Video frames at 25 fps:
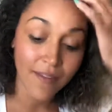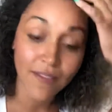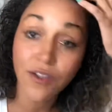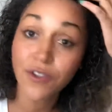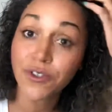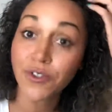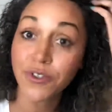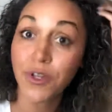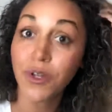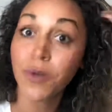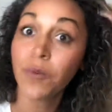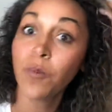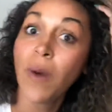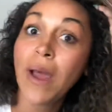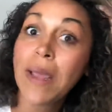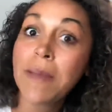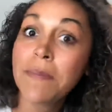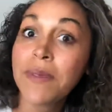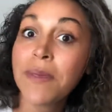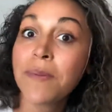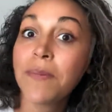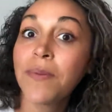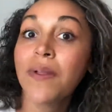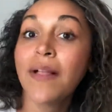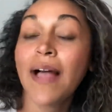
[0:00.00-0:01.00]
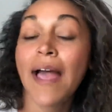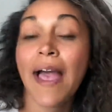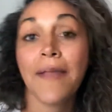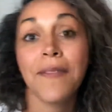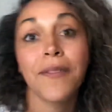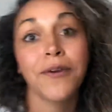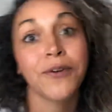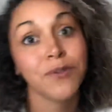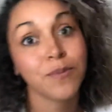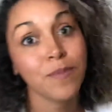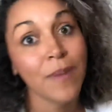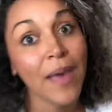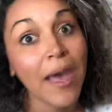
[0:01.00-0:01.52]
There's good white people and
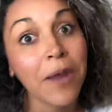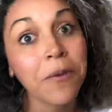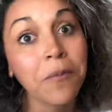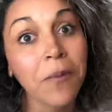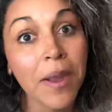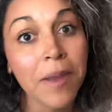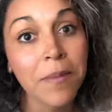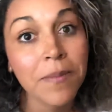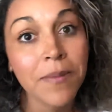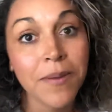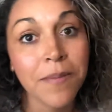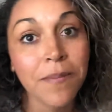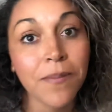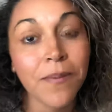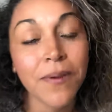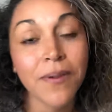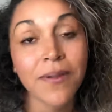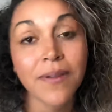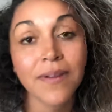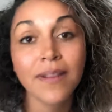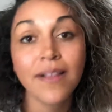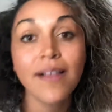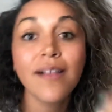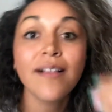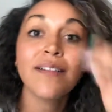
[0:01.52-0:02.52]
there's bad white people.